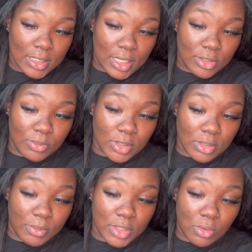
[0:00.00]
I used to put
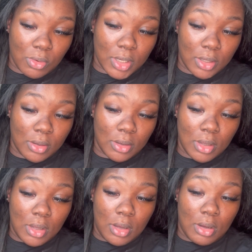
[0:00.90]
so much oil
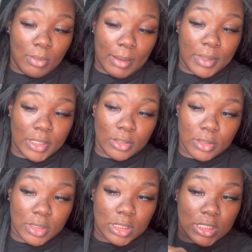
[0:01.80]
on my
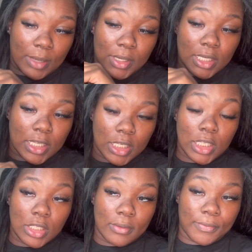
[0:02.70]
bundles, they would literally
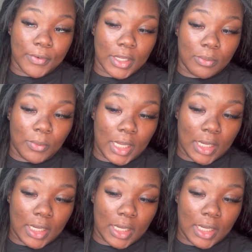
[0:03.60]
look freaking wet.